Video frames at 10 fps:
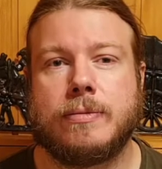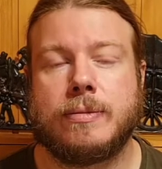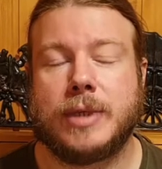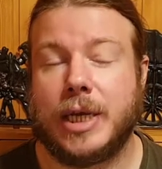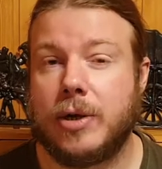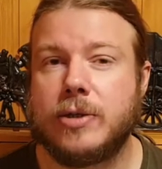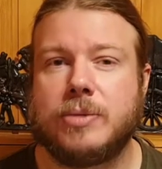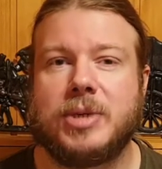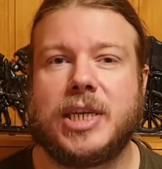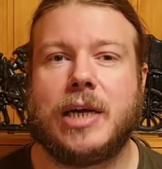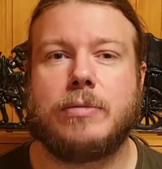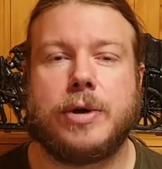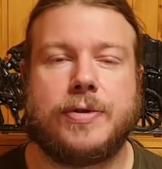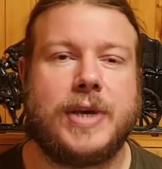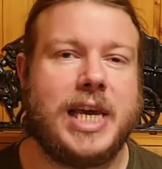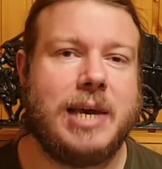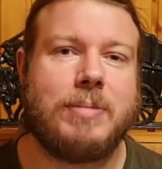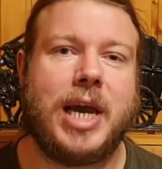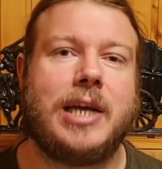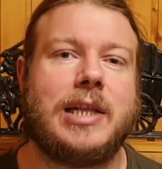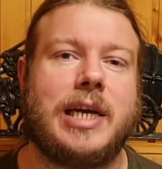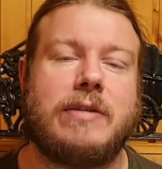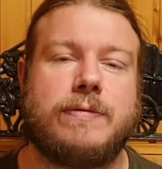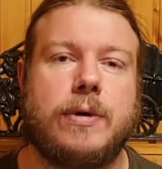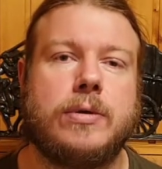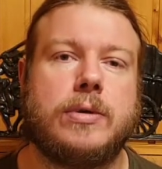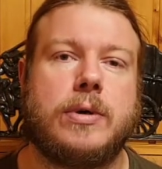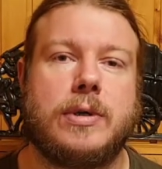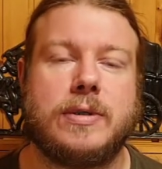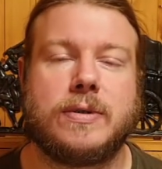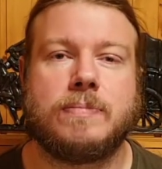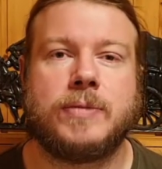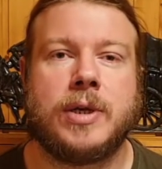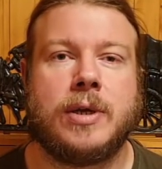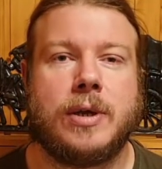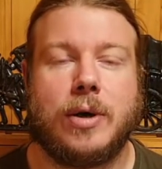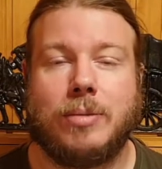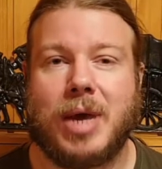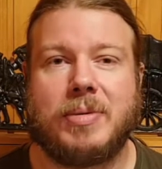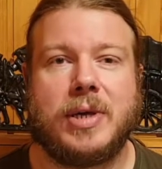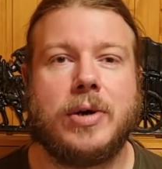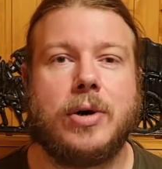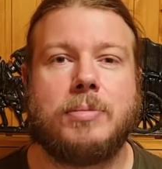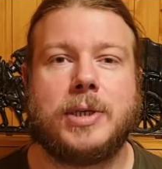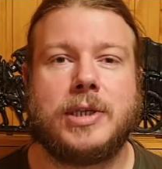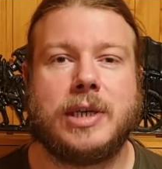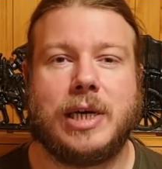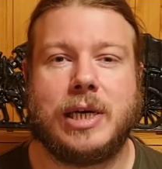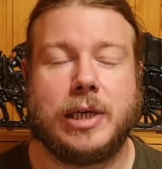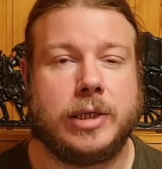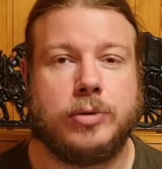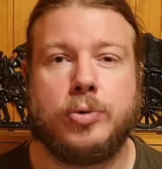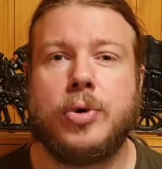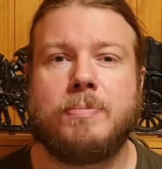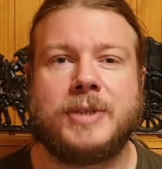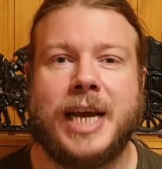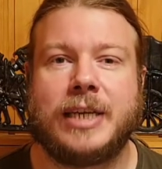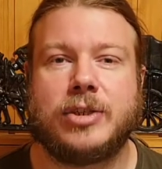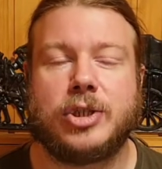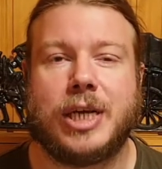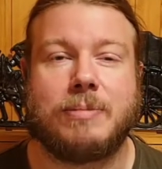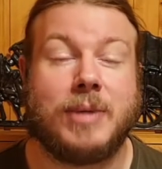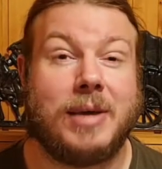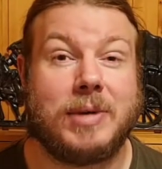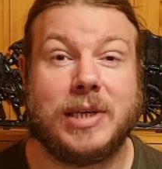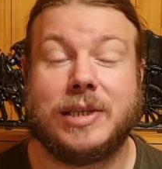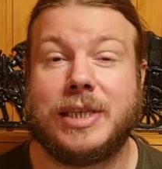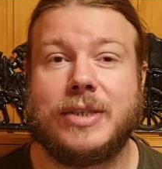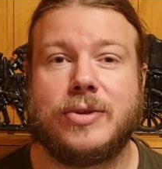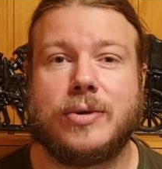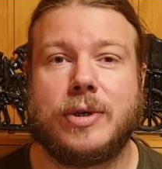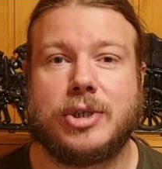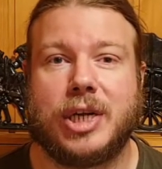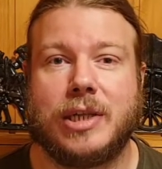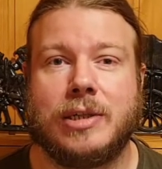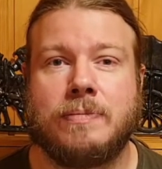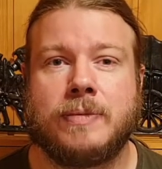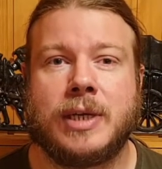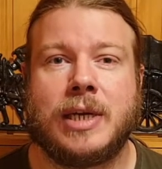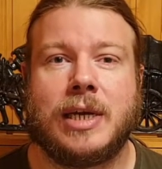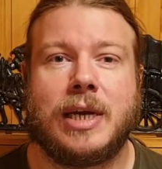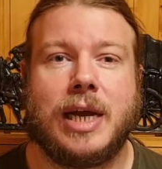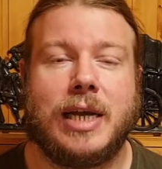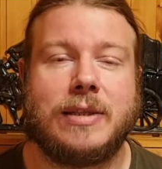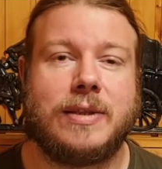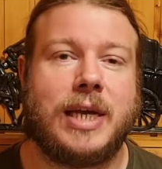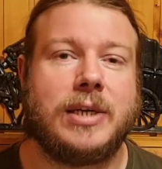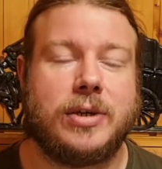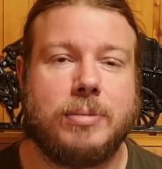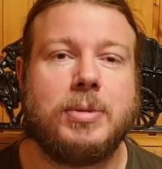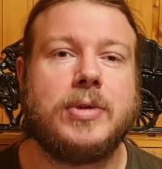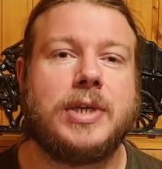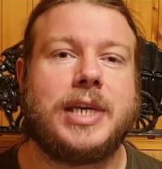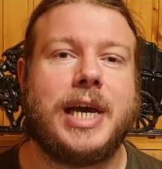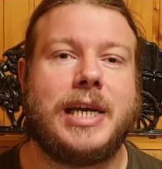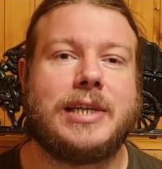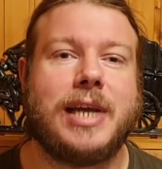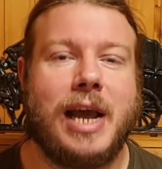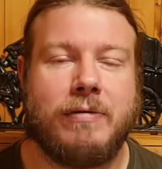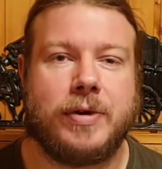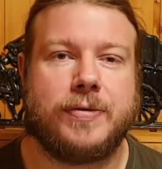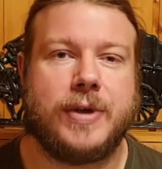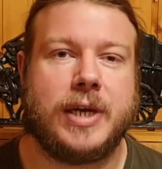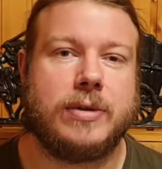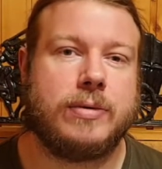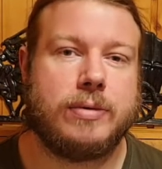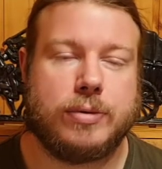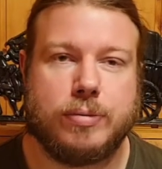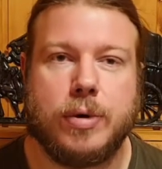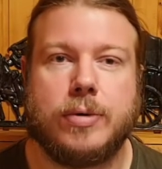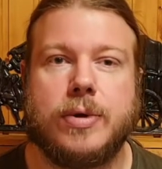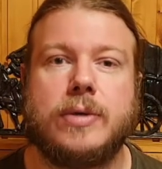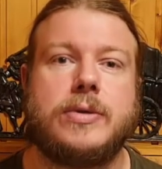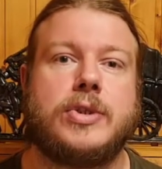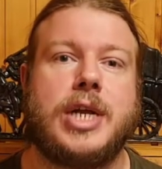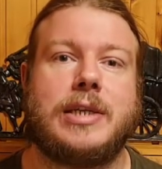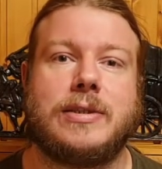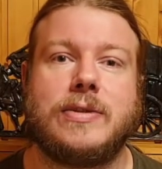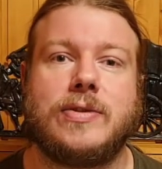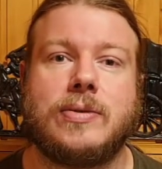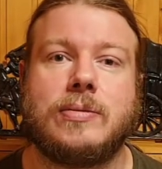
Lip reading: can also be done with email and phone calls. Or maybe open a group text chat, maybe a Discord channel, and then communicate everything through those channels.